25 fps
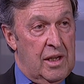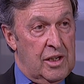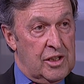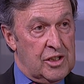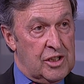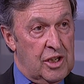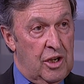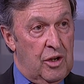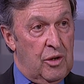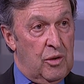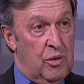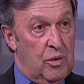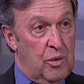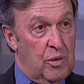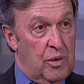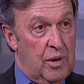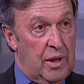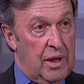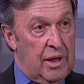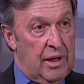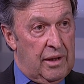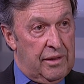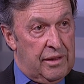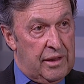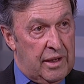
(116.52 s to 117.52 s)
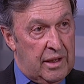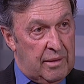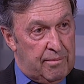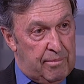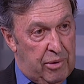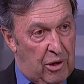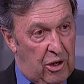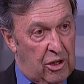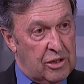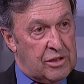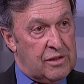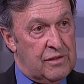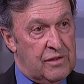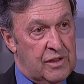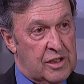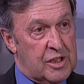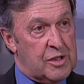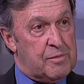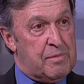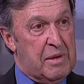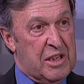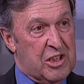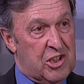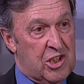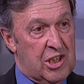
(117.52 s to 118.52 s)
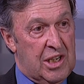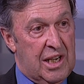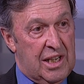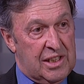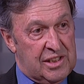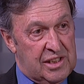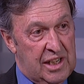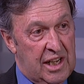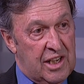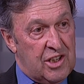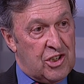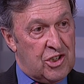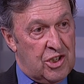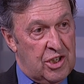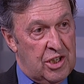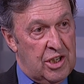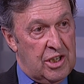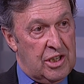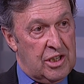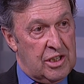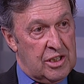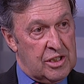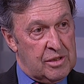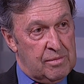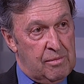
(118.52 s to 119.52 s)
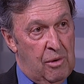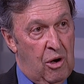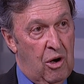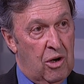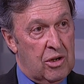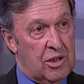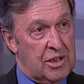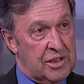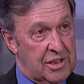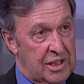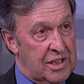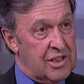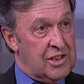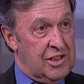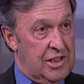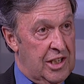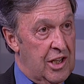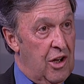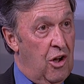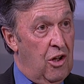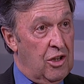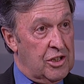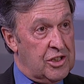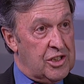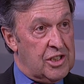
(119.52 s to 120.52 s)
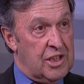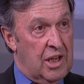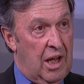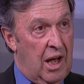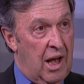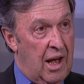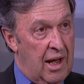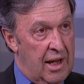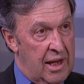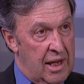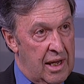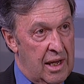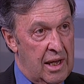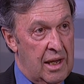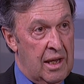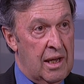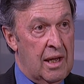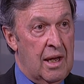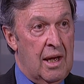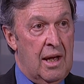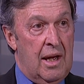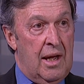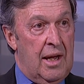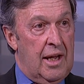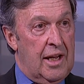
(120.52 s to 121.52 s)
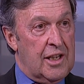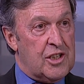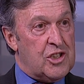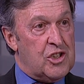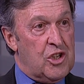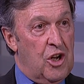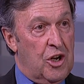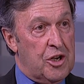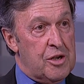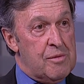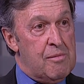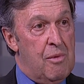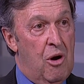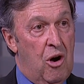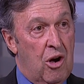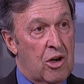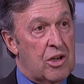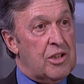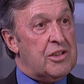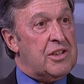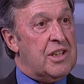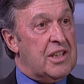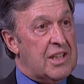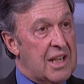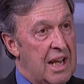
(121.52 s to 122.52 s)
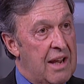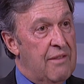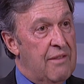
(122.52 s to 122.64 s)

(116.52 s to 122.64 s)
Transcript: So I think part of the specialization in this market is the answer, i.e. it's not a market that